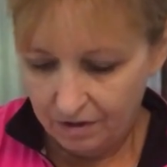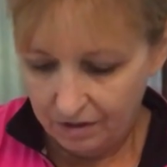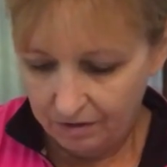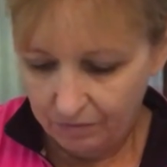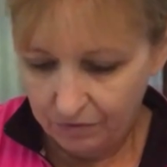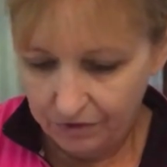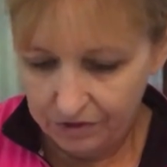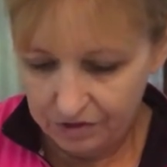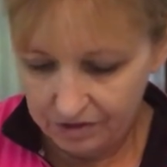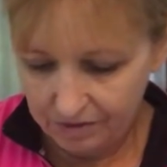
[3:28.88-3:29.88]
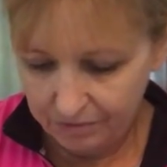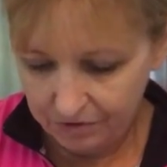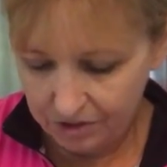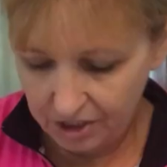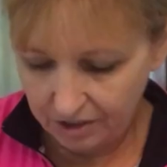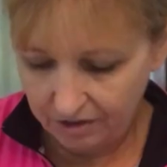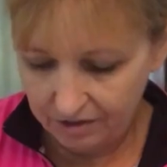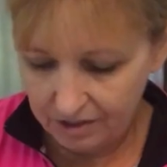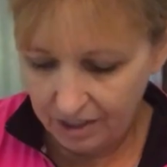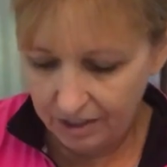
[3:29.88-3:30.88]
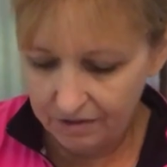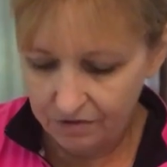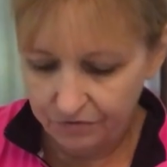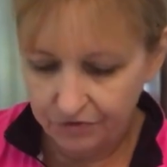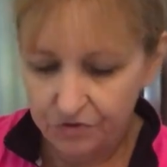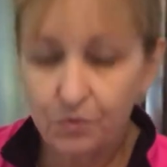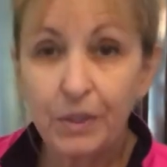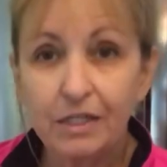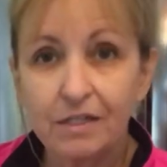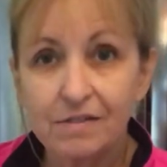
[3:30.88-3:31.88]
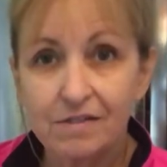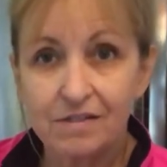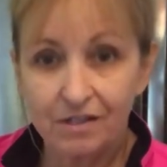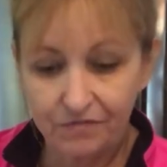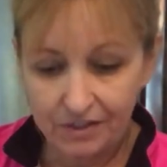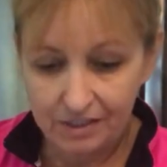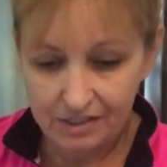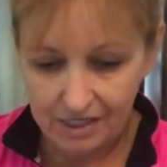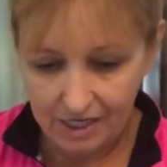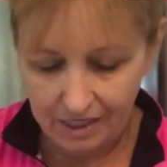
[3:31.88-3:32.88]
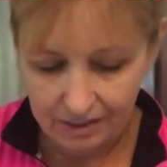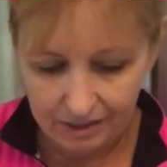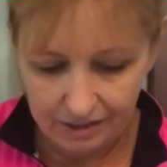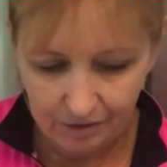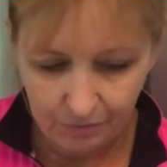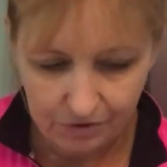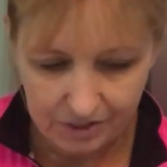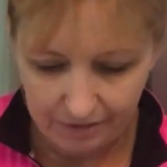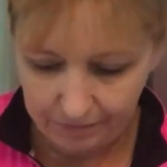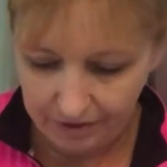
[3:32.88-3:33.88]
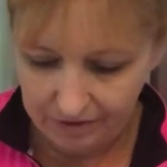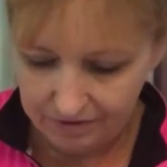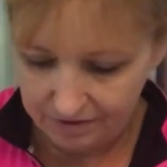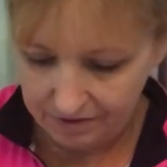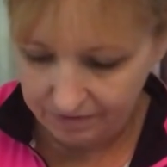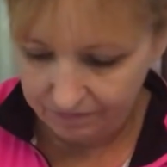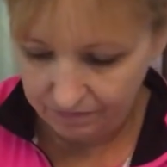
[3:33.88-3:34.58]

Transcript: I am going to double check the taste for sweetness to see if I need to add any more date paste.